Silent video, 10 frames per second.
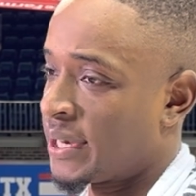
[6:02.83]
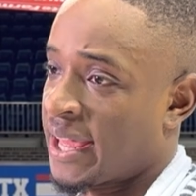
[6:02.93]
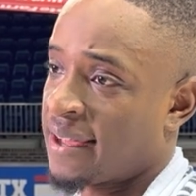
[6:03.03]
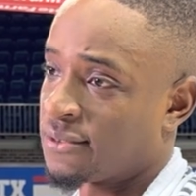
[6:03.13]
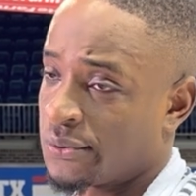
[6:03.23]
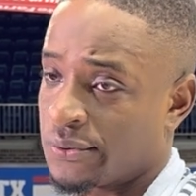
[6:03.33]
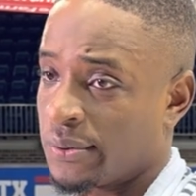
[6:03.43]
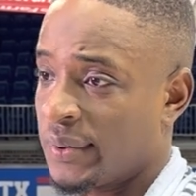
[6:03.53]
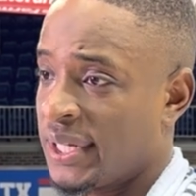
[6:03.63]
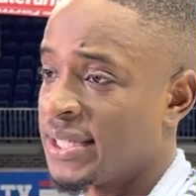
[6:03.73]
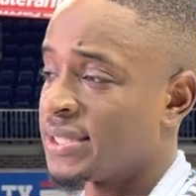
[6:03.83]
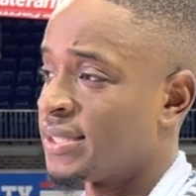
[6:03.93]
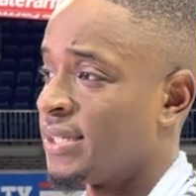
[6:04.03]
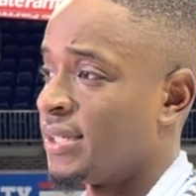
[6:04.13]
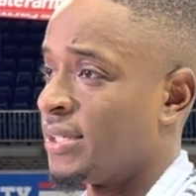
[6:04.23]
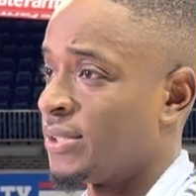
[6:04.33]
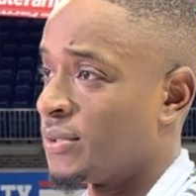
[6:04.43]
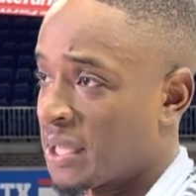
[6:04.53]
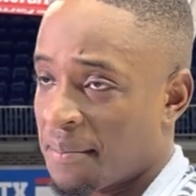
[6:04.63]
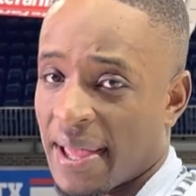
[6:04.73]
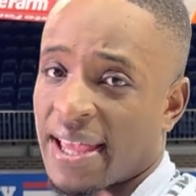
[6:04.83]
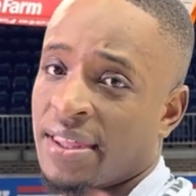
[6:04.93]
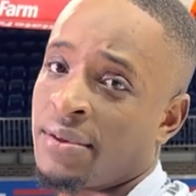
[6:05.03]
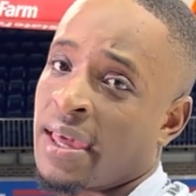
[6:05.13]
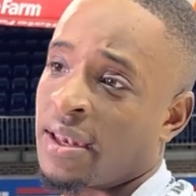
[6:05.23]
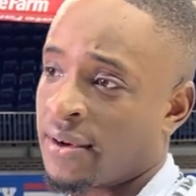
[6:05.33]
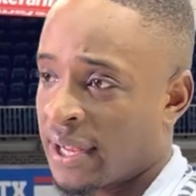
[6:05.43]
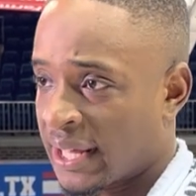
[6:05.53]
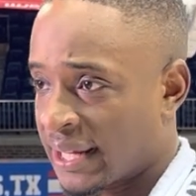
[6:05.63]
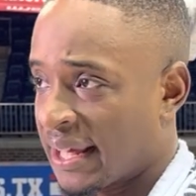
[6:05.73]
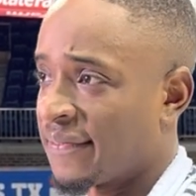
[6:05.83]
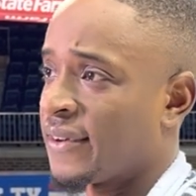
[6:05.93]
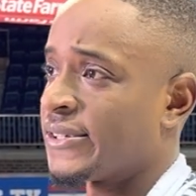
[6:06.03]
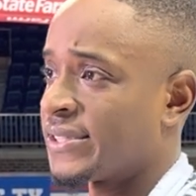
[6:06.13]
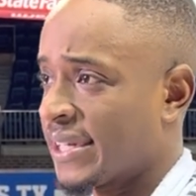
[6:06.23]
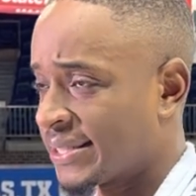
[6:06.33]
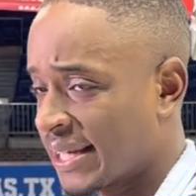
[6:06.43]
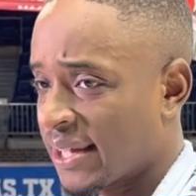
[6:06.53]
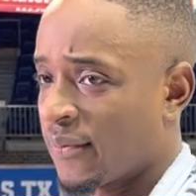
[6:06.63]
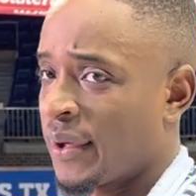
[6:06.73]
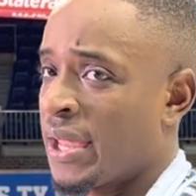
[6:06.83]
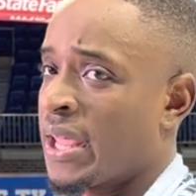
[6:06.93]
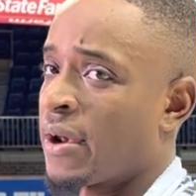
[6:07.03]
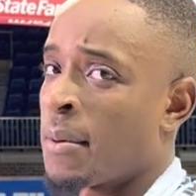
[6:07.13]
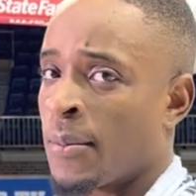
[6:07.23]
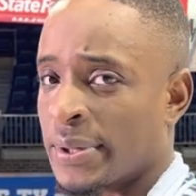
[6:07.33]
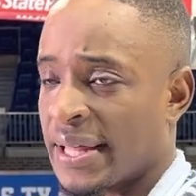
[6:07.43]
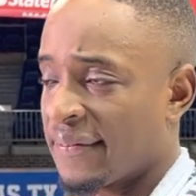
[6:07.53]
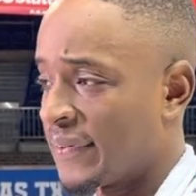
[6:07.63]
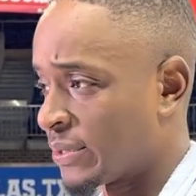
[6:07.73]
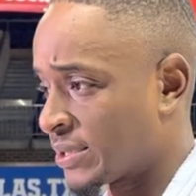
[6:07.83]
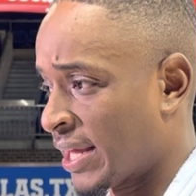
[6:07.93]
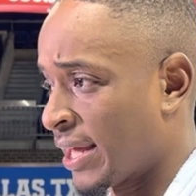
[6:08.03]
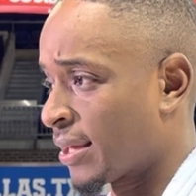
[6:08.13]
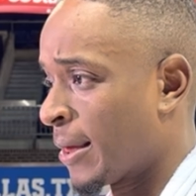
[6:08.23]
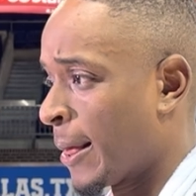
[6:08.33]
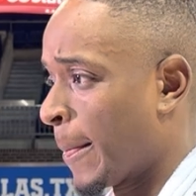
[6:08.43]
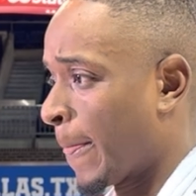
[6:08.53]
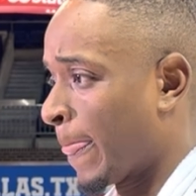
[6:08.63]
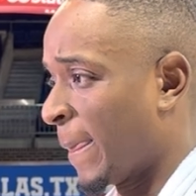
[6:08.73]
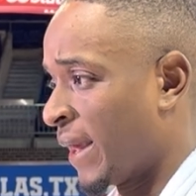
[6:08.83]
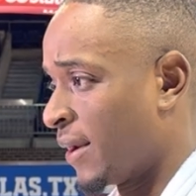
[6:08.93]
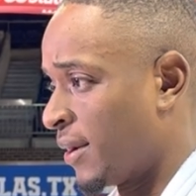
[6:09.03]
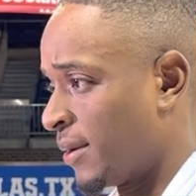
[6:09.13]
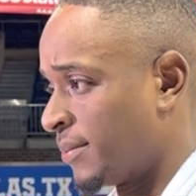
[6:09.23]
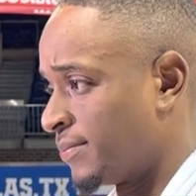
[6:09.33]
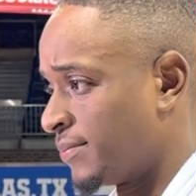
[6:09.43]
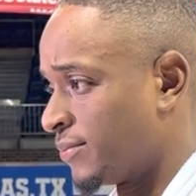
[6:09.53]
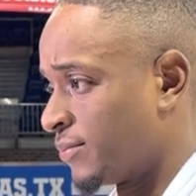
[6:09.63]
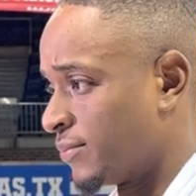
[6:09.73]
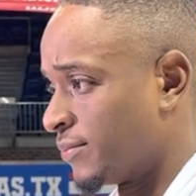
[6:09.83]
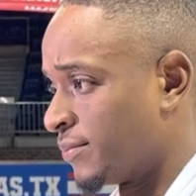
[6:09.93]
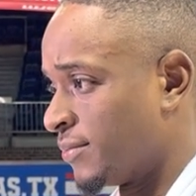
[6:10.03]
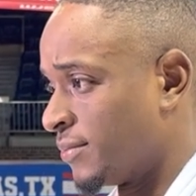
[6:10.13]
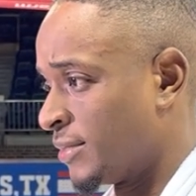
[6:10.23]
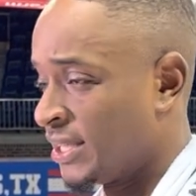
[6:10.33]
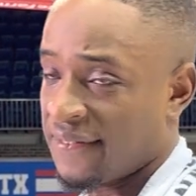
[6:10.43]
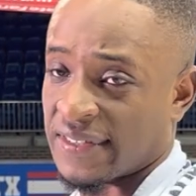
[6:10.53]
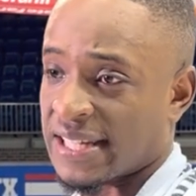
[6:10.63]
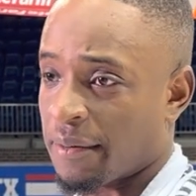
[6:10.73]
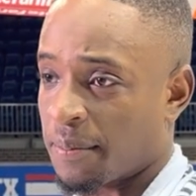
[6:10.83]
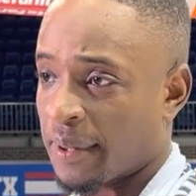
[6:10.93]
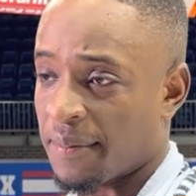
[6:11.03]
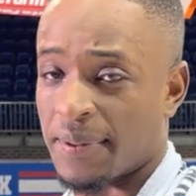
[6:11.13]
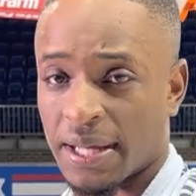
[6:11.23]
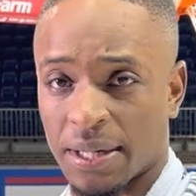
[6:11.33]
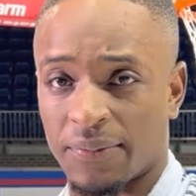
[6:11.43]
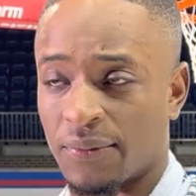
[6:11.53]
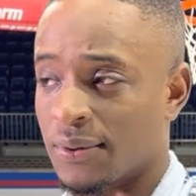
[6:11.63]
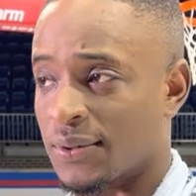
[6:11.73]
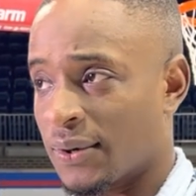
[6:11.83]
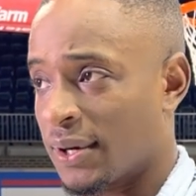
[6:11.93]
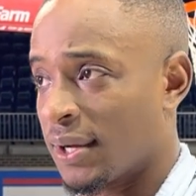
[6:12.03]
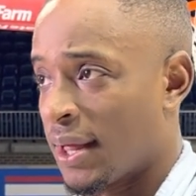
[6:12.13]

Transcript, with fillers: and a half, two, three weeks. You come back and you got to learn how to get that first and that second win. You got to remember what that feels like. And um, the defense how we play, picking up full court,